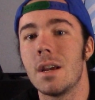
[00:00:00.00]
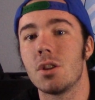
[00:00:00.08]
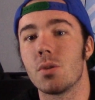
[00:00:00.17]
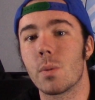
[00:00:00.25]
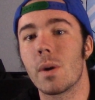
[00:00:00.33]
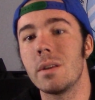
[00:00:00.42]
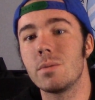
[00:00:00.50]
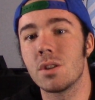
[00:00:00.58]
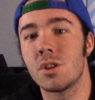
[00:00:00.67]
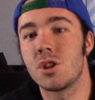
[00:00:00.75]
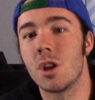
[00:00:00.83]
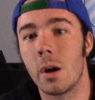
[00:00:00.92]
while he was
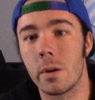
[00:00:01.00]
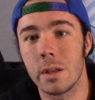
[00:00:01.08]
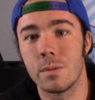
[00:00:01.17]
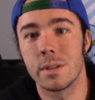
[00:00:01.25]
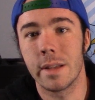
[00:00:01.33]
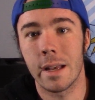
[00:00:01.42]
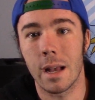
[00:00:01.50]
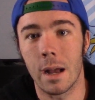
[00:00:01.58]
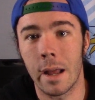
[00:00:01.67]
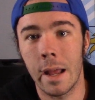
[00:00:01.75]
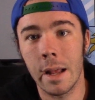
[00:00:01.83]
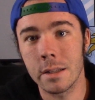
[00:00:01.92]
on the show, he was like,
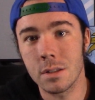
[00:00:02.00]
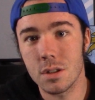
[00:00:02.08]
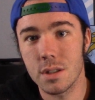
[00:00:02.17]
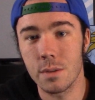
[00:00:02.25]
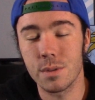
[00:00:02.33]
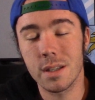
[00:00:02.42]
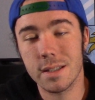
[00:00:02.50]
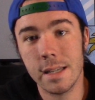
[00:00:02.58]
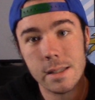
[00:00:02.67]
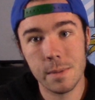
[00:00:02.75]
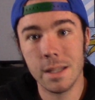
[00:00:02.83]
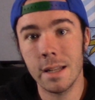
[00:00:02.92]
and he was going to say
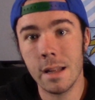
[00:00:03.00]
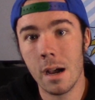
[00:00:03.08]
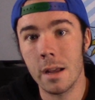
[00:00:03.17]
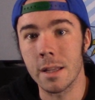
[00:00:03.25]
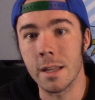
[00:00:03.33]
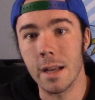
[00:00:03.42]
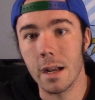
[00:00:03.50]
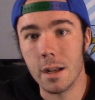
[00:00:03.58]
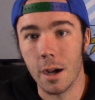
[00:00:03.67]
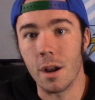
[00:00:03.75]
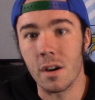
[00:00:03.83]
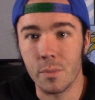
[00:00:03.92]
something to In-ha, and then he got
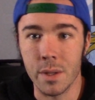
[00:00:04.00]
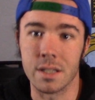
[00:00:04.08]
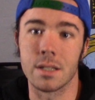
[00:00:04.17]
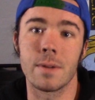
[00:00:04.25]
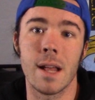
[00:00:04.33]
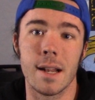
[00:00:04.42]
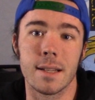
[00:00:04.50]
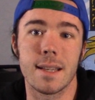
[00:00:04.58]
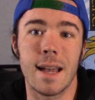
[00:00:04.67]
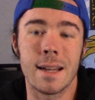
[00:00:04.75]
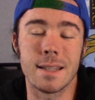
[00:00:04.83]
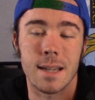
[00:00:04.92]
cut off because they ran
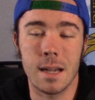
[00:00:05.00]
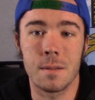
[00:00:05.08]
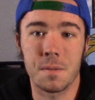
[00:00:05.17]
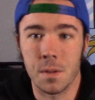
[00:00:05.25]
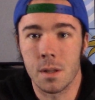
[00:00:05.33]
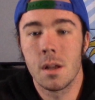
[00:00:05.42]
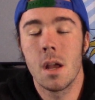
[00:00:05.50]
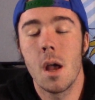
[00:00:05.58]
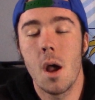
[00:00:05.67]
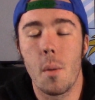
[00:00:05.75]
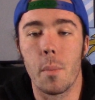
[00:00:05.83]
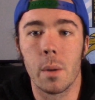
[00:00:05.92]
out of time for the
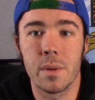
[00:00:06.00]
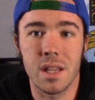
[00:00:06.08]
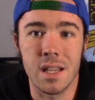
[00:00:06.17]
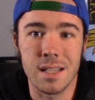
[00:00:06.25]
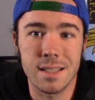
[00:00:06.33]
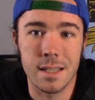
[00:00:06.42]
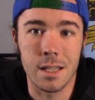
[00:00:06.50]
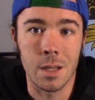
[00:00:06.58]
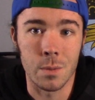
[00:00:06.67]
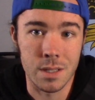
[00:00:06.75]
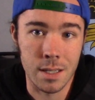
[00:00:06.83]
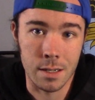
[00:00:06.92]
moment that he said that
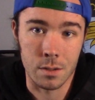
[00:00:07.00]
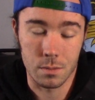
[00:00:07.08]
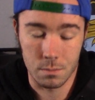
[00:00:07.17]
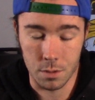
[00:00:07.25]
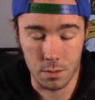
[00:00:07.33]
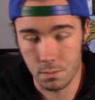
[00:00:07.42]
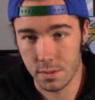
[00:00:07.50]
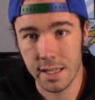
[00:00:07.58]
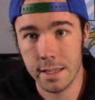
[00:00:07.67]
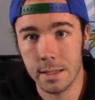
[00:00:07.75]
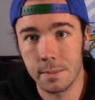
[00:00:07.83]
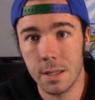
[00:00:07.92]
he was going to
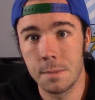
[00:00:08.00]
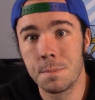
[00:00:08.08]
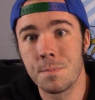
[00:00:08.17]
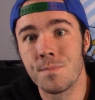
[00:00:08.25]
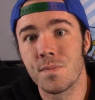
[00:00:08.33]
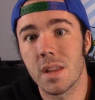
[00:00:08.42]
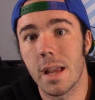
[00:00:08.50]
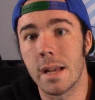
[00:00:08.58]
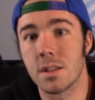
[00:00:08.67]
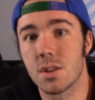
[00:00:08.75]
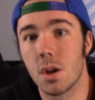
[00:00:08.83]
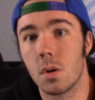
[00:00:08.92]
say something.
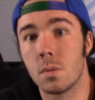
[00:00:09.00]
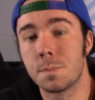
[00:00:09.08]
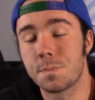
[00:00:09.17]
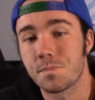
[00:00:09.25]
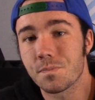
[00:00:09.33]
And so